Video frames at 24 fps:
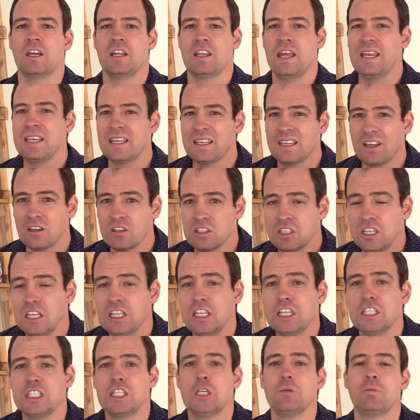and they
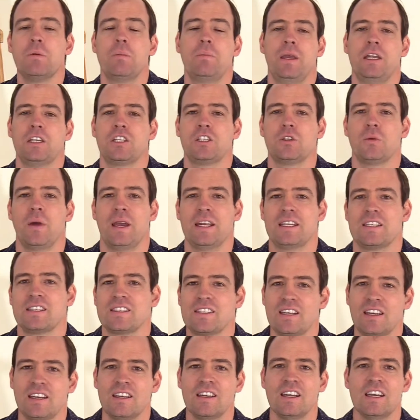continue to perpetuate
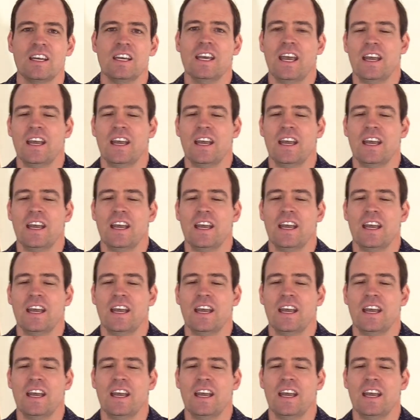sin.